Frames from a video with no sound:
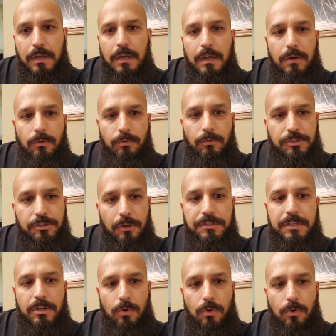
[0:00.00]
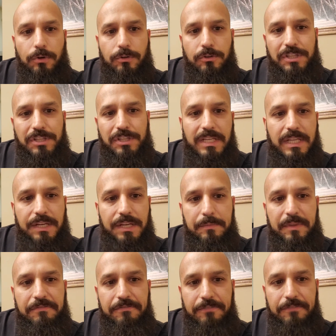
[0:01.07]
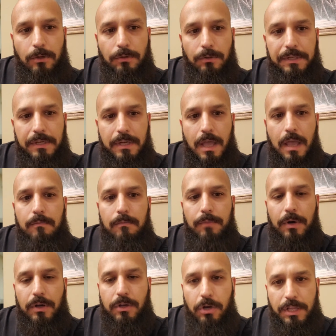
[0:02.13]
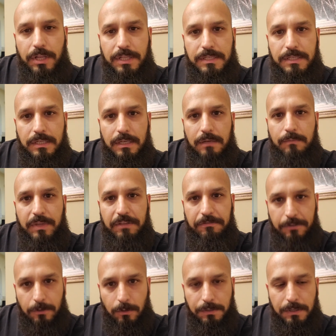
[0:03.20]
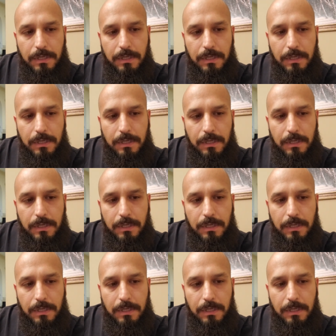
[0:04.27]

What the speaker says: resulted in orders that needed to be filled, but couldn't be filled